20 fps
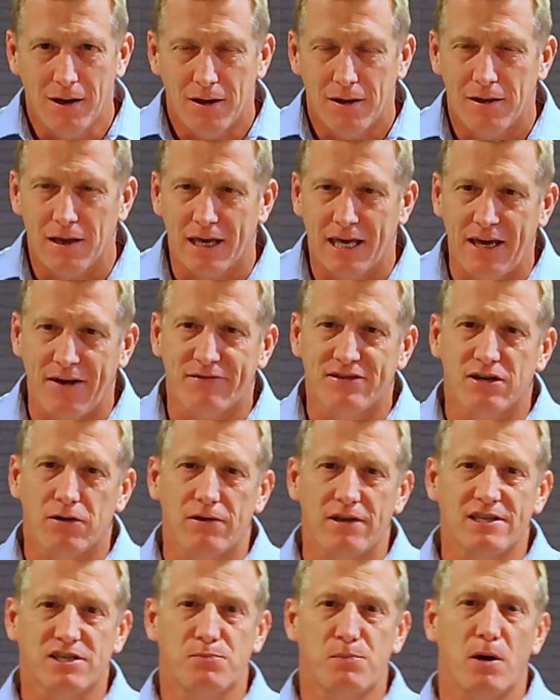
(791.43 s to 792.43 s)
The gifts of
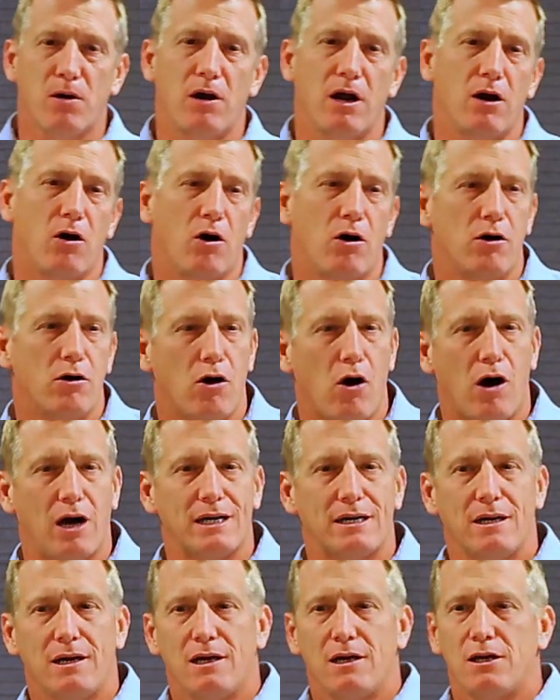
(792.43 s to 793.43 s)
the Spirit are not,
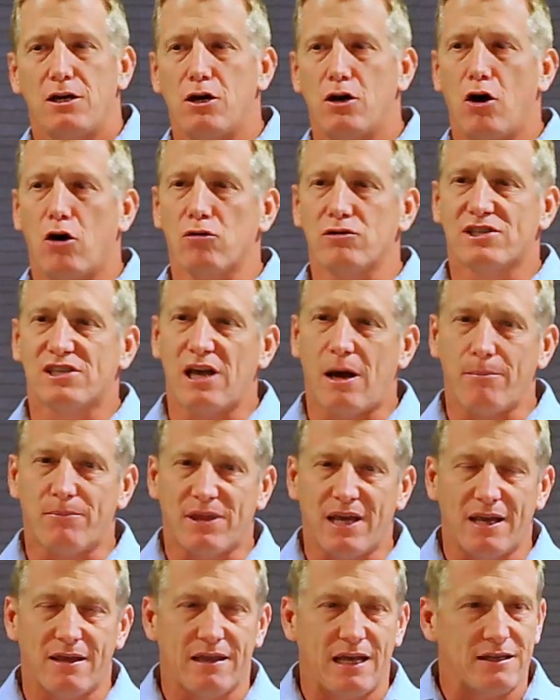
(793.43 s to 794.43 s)
you know,
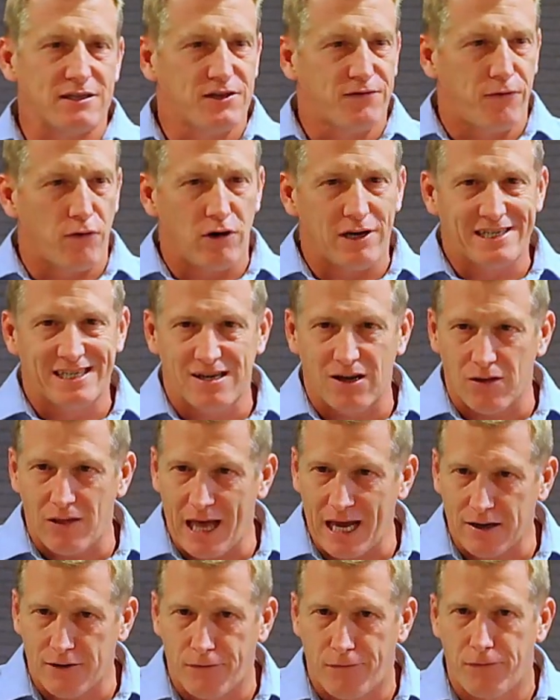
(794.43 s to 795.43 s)
something that's for a
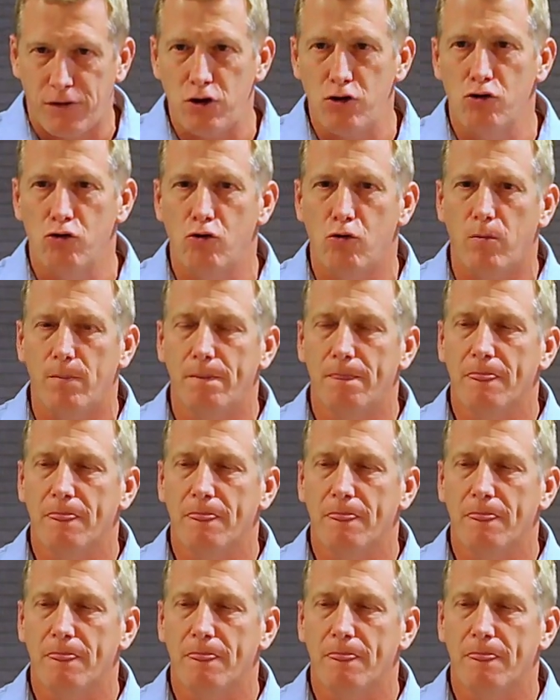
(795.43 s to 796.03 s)
select few.